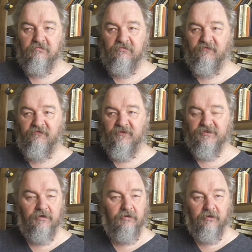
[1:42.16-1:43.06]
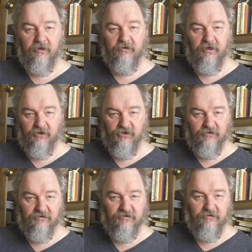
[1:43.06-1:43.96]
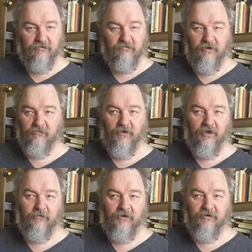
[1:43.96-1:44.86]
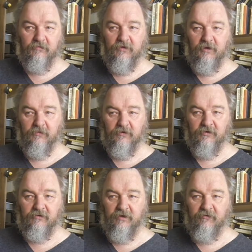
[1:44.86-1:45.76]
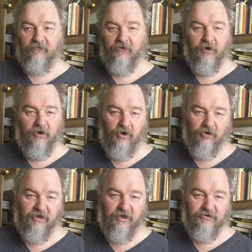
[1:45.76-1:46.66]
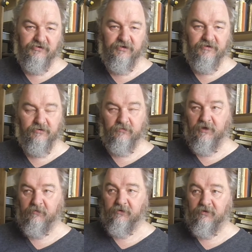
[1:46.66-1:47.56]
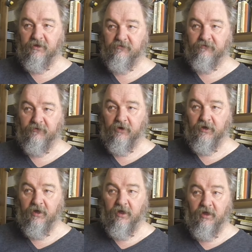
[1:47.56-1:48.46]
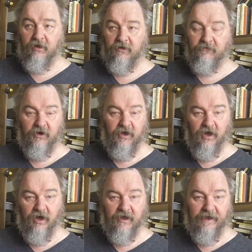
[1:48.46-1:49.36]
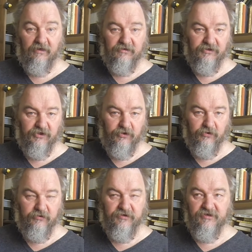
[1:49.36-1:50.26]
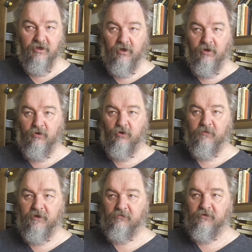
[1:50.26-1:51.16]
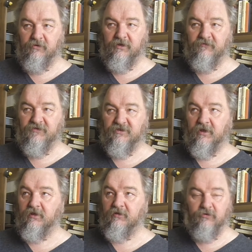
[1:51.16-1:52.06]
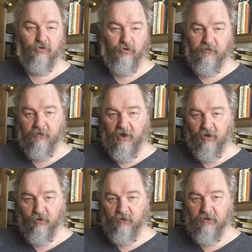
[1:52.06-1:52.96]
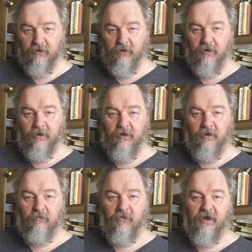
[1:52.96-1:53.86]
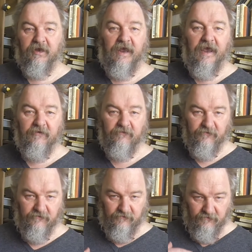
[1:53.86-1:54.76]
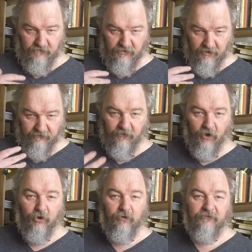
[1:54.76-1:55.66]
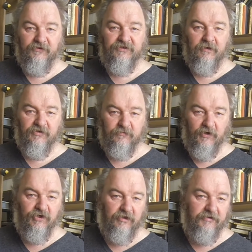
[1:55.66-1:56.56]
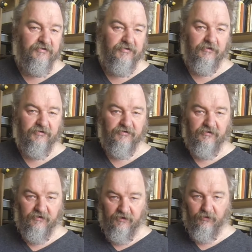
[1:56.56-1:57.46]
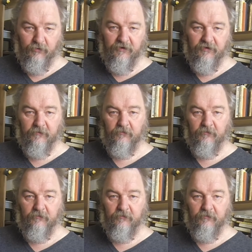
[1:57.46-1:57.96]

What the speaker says: physical locations. It may be that people who live in very hot countries, or people who live at very high altitudes, or people who live, say, at the North Pole, might have evolved some special instincts to deal with